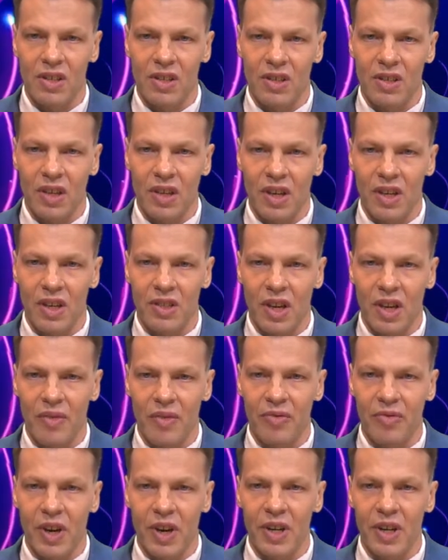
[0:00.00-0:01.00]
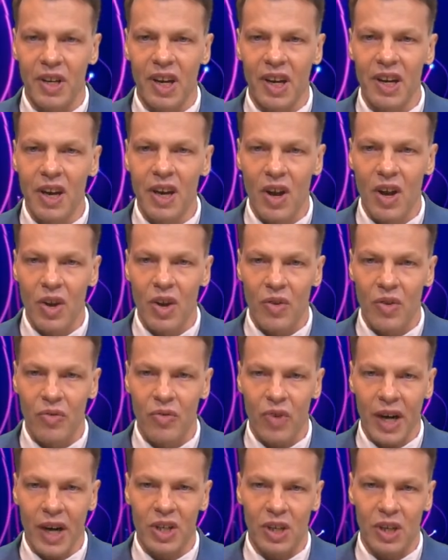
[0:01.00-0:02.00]
There's our friend again,
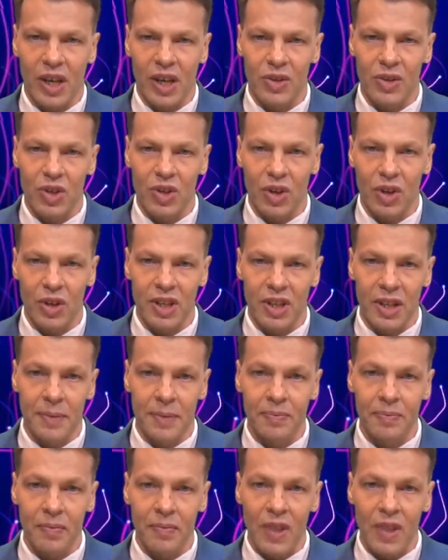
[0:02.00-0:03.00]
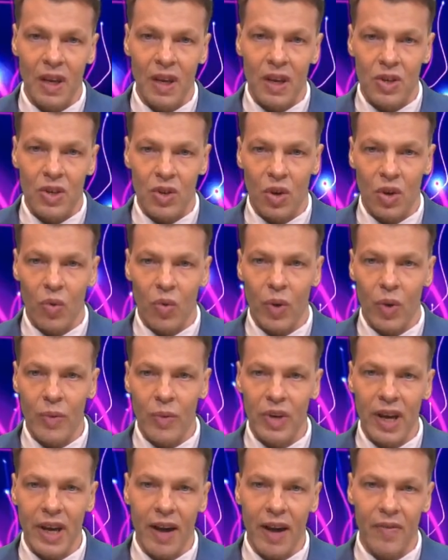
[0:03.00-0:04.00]
fractional uncertainty. So when we
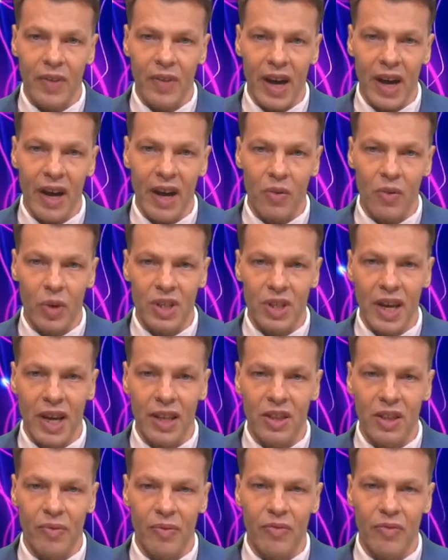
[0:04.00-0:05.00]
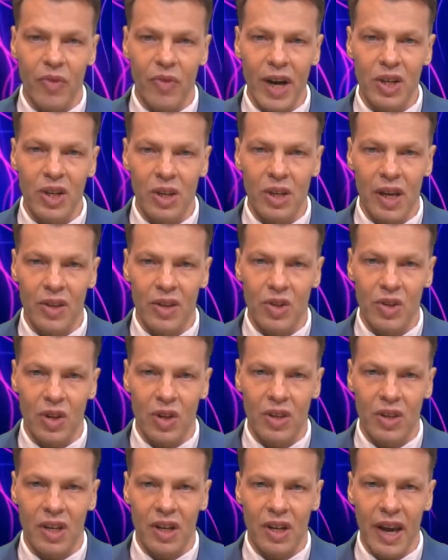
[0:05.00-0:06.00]
have that, we take the fractional
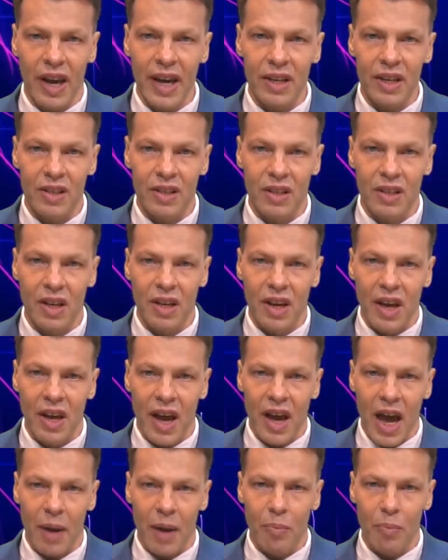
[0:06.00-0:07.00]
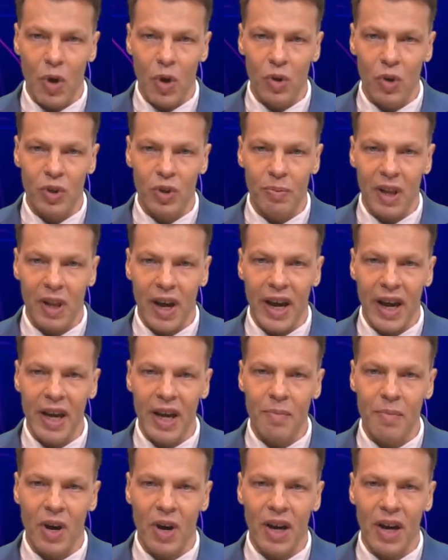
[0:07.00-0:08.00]
uncertainty in x and multiply
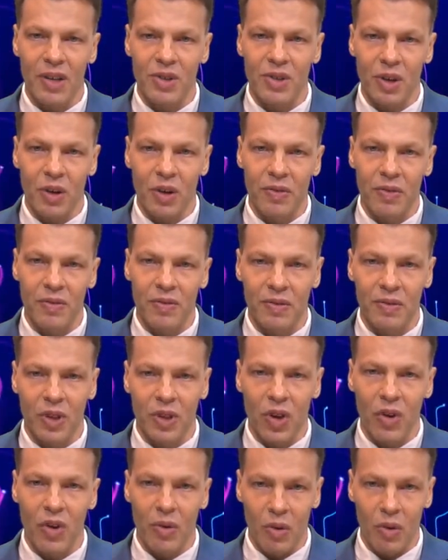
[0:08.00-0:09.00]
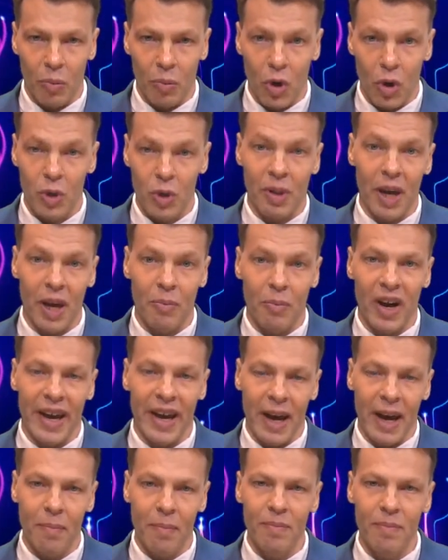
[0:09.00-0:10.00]
by itself, multiply it by
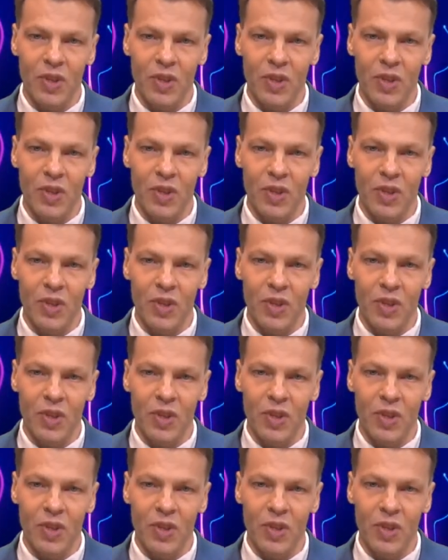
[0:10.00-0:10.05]
m,